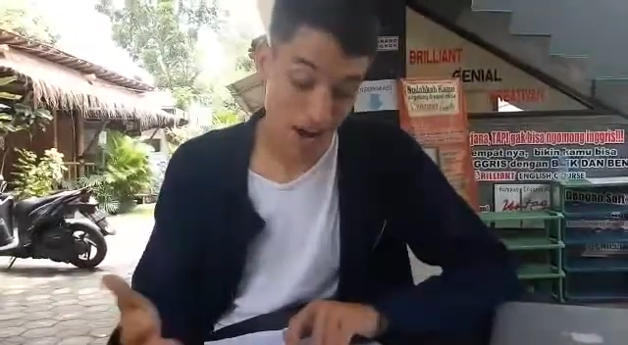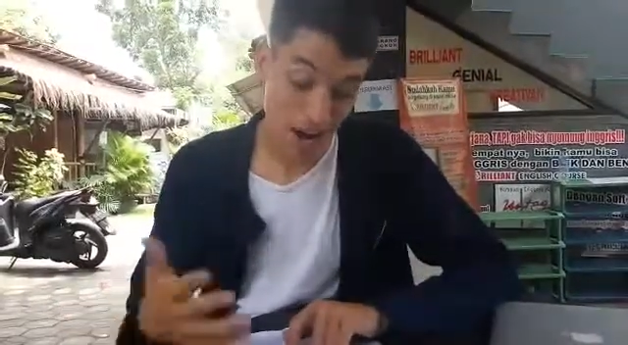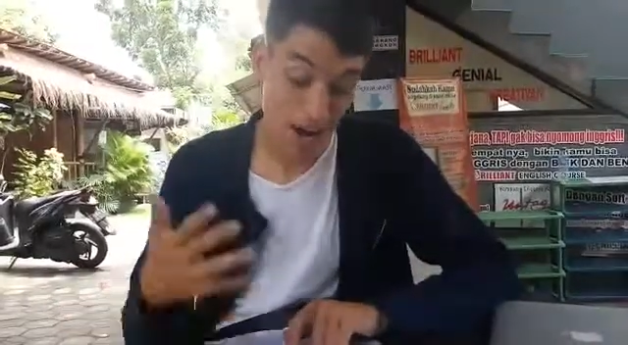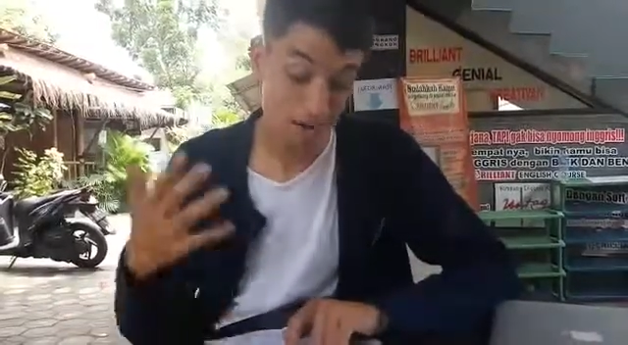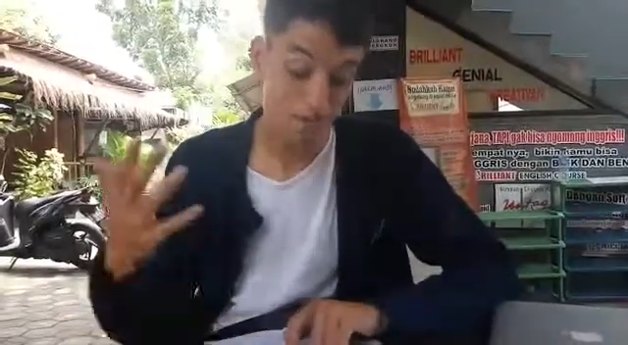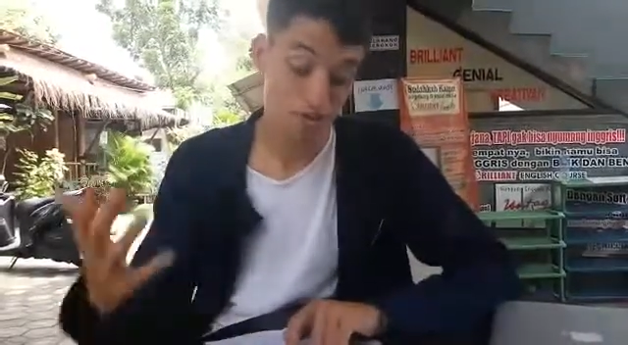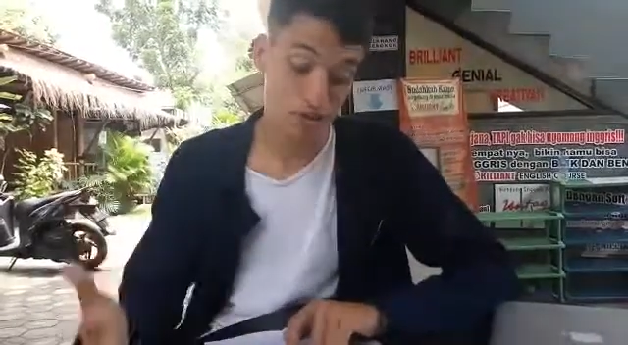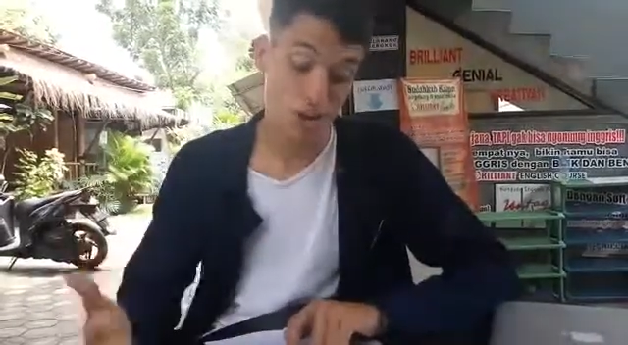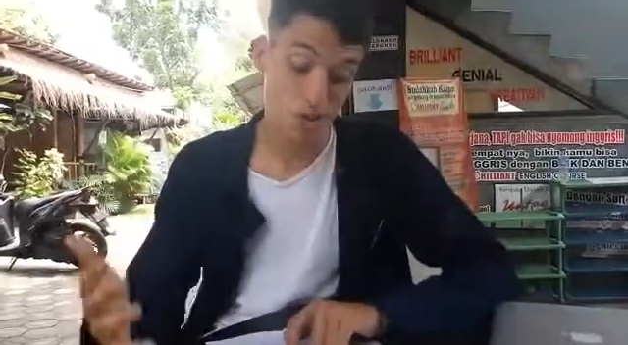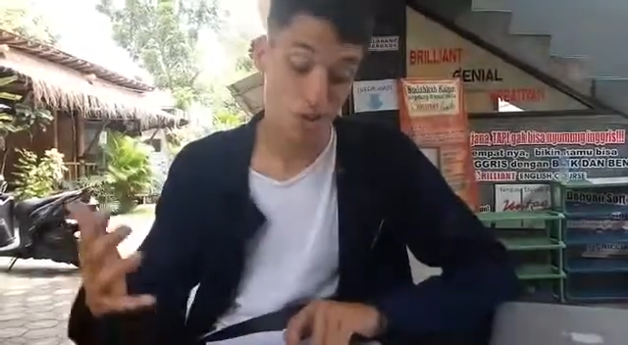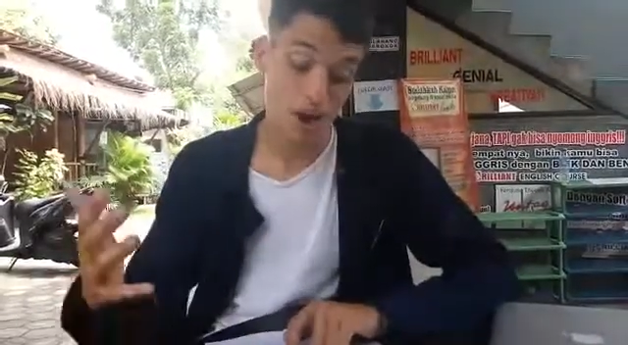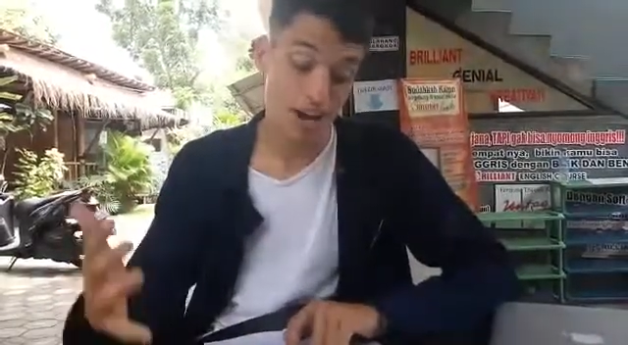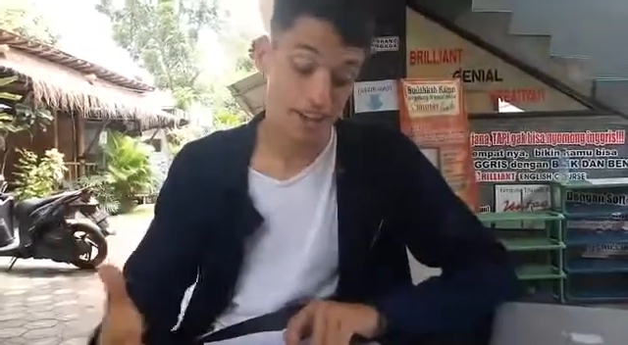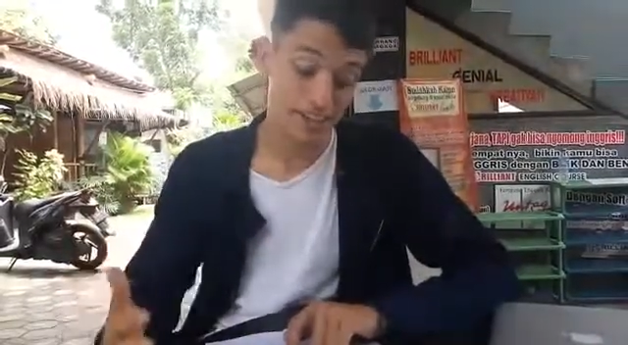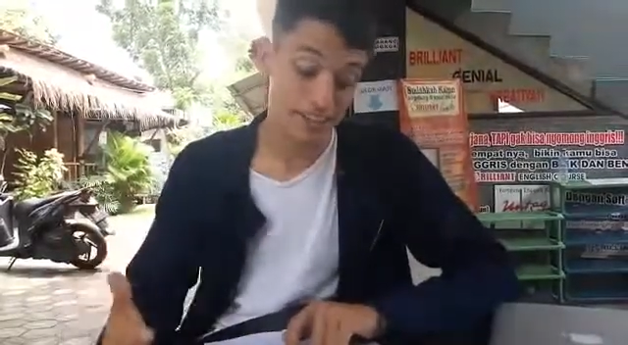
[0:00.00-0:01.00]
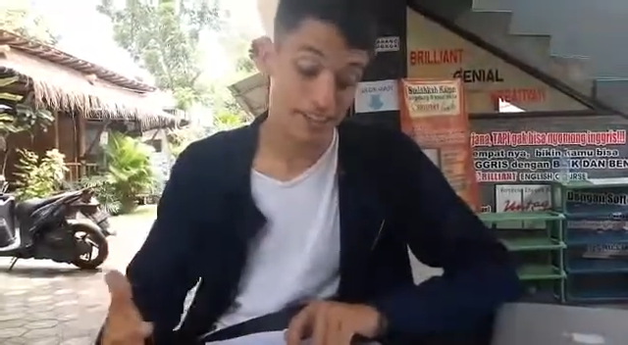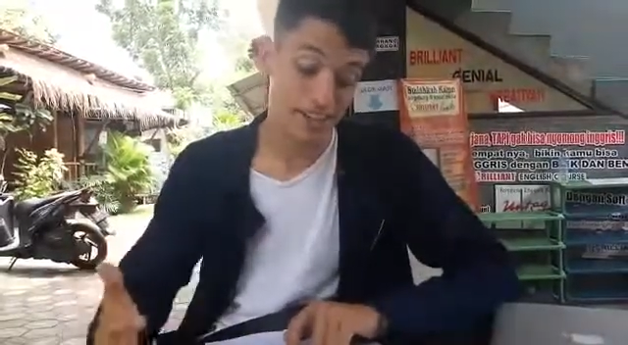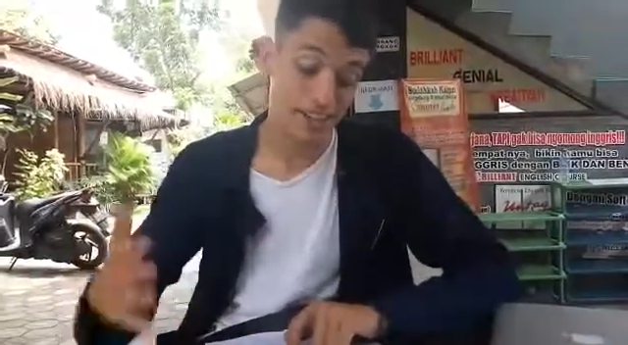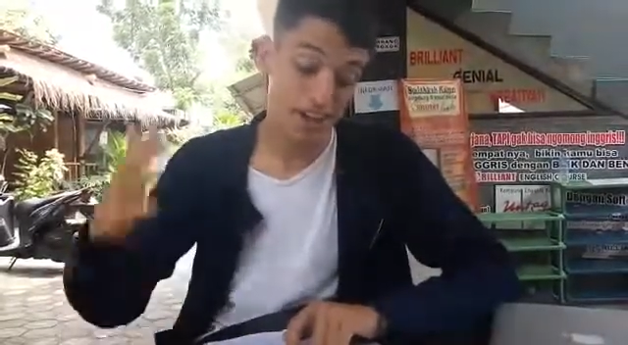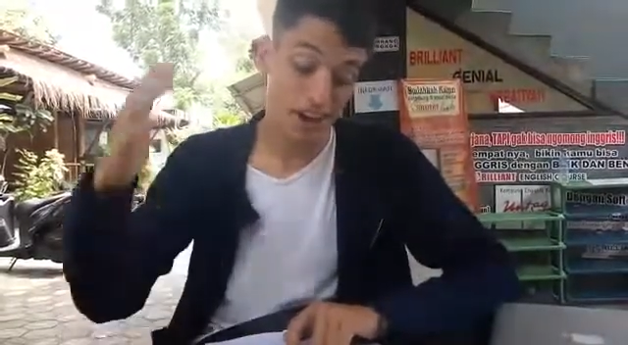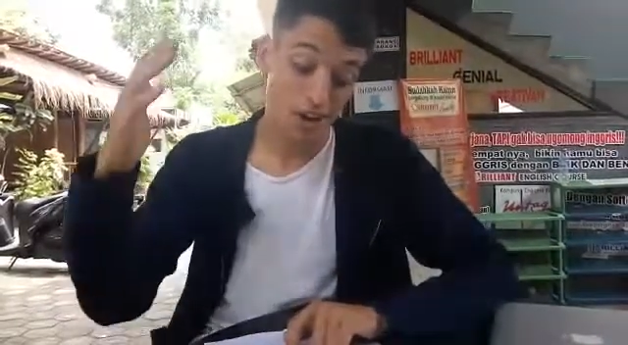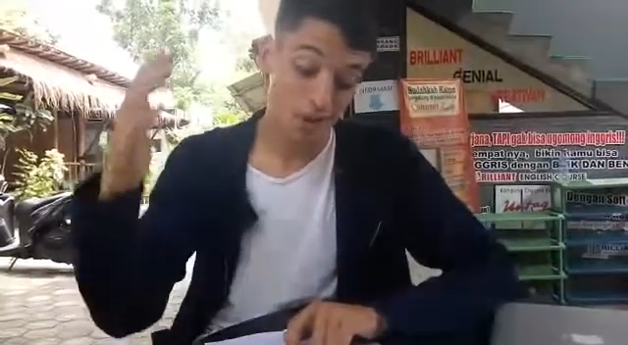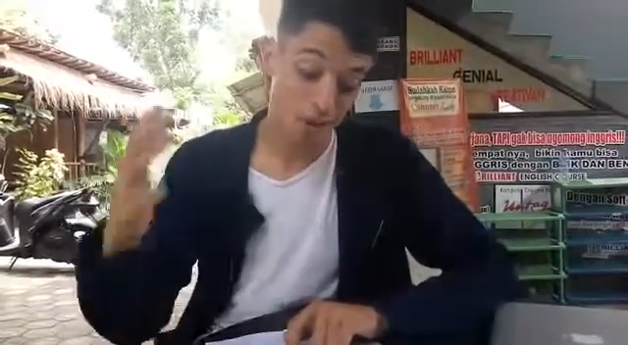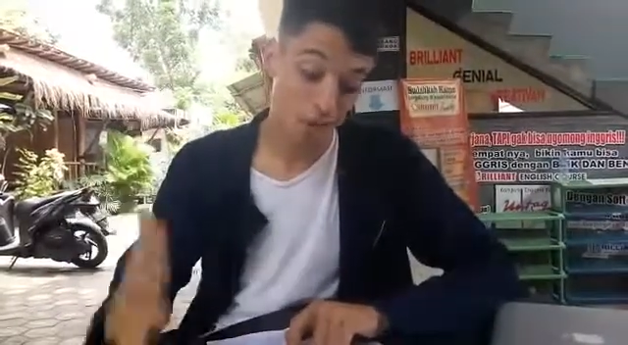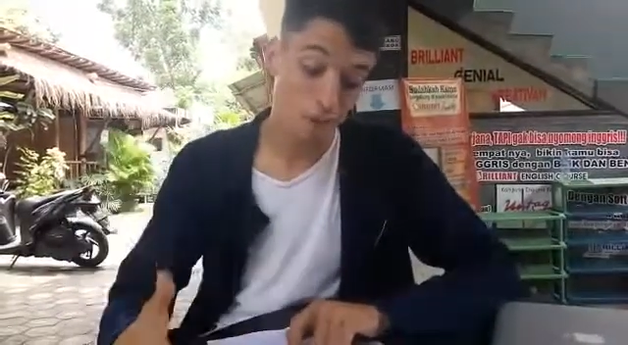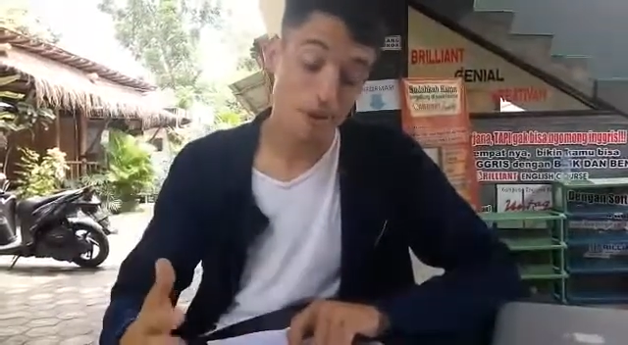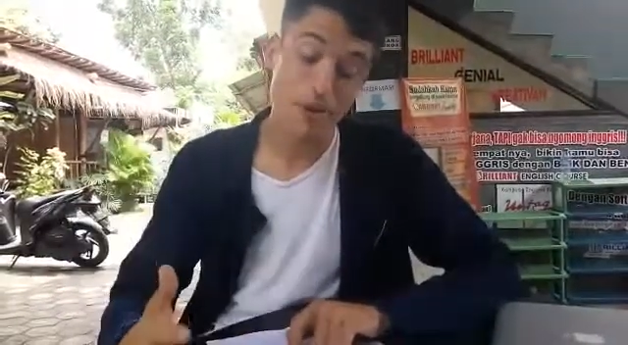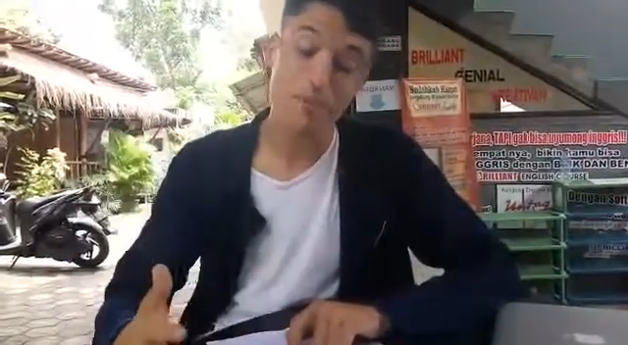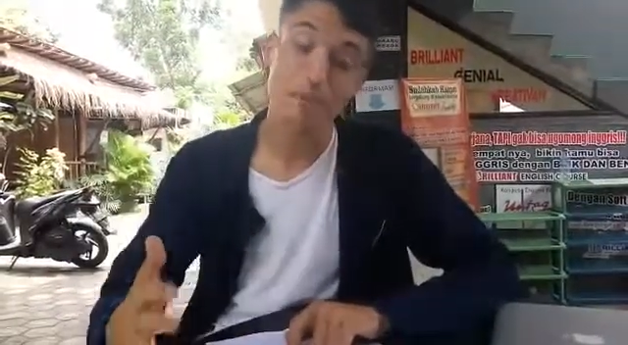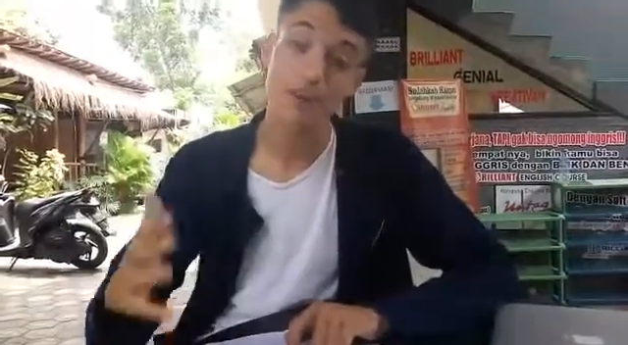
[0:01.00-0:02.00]
I have no idea
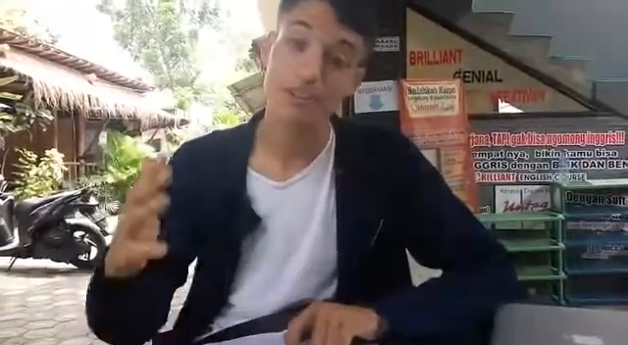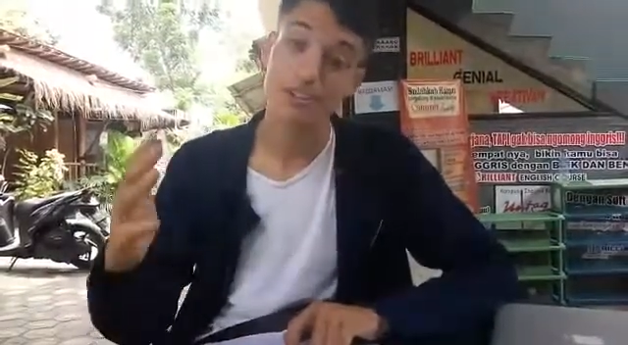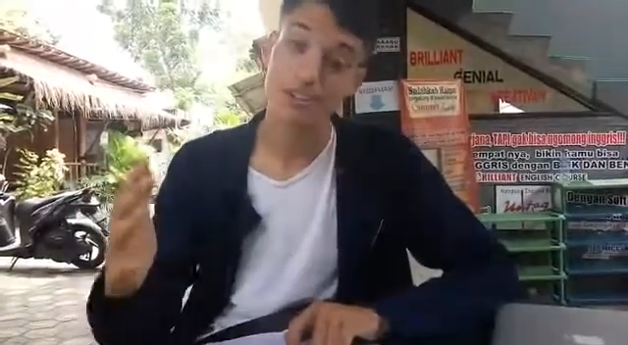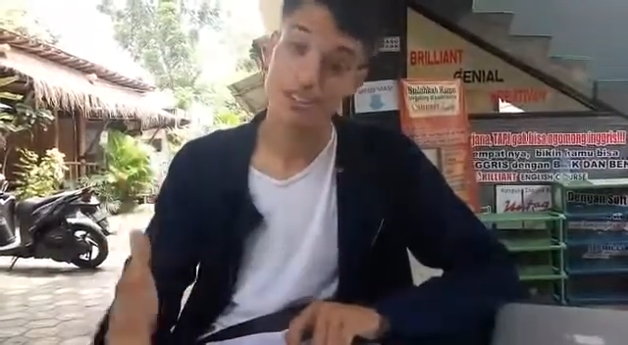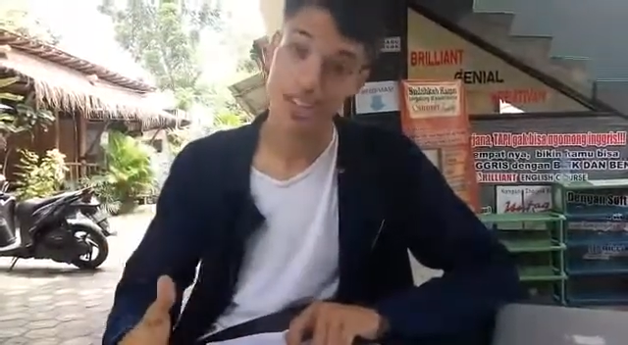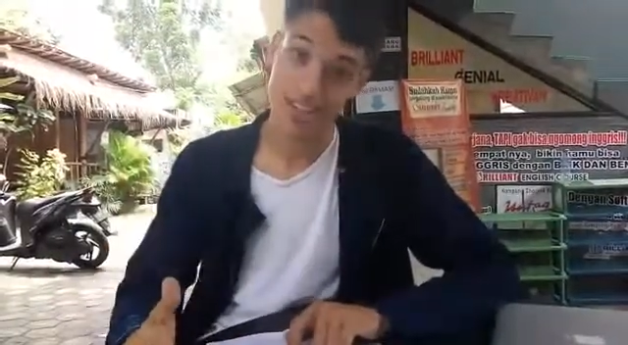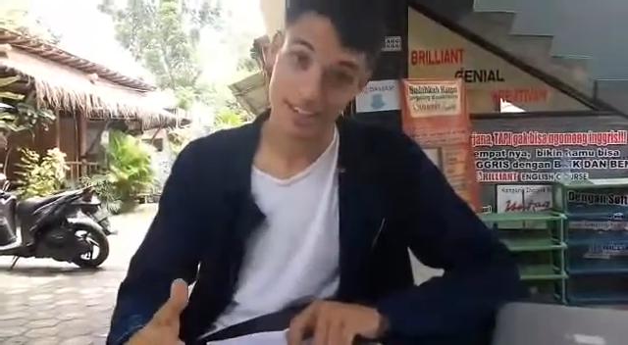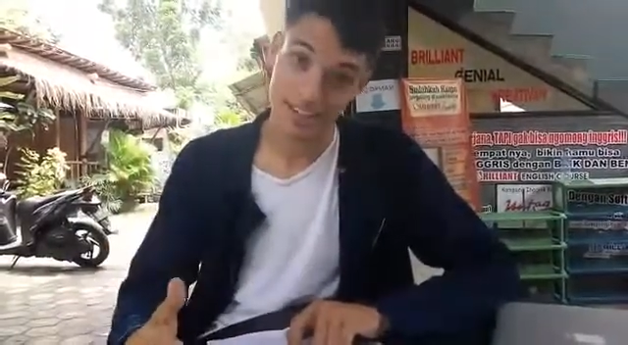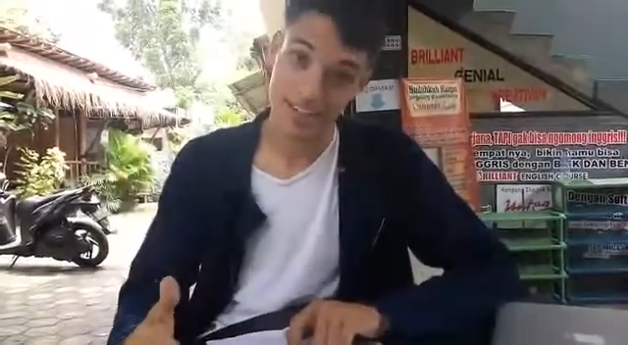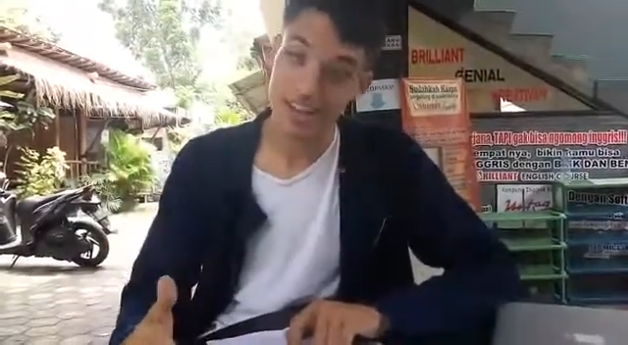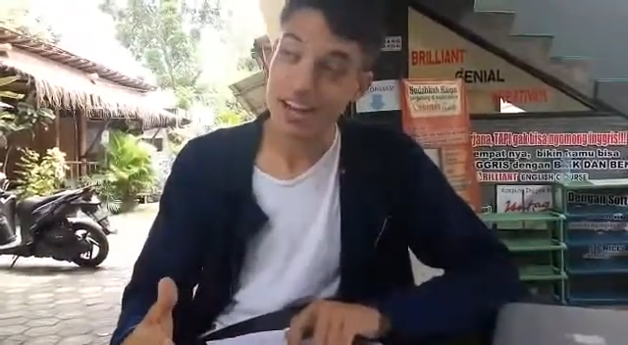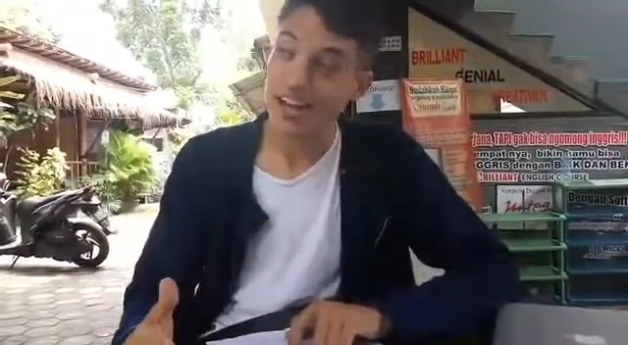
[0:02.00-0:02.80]
what people are saying.